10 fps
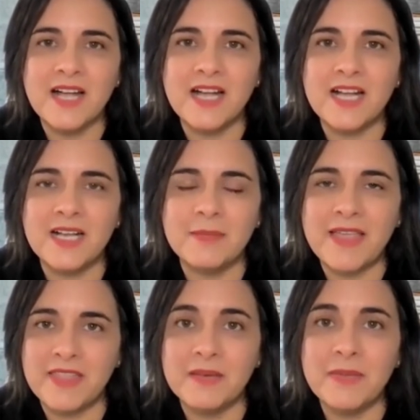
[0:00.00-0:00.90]

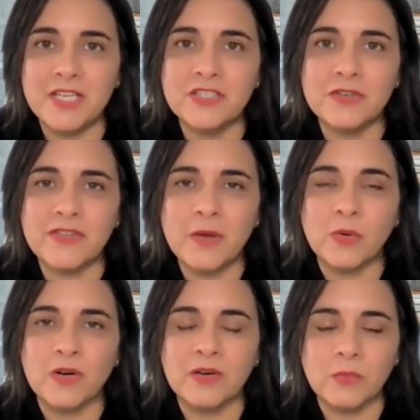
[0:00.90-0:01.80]
and then making sure that
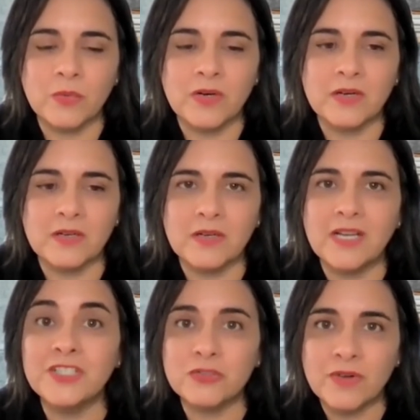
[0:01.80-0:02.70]
we're
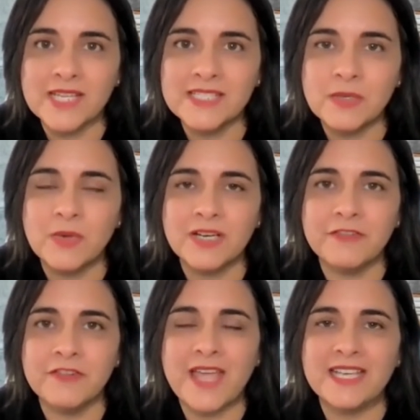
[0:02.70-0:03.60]
addressing
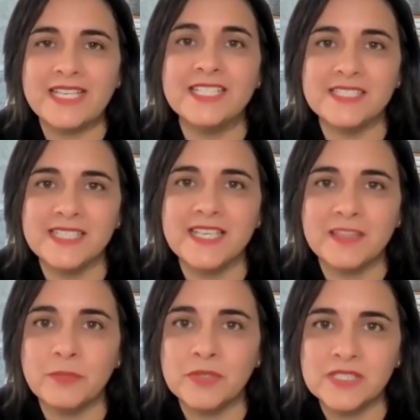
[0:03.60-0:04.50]
whatever that need is to get the
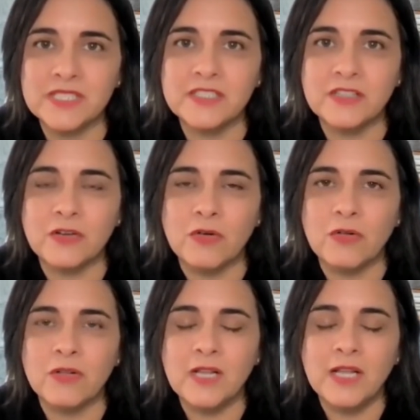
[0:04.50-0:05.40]
person to
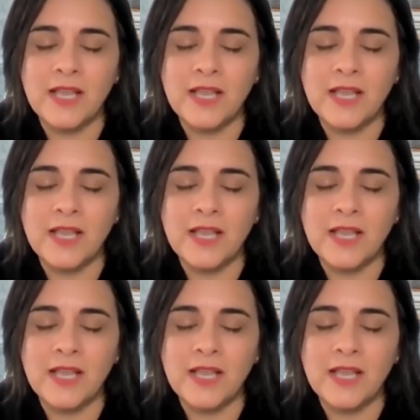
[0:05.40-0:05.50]
goal.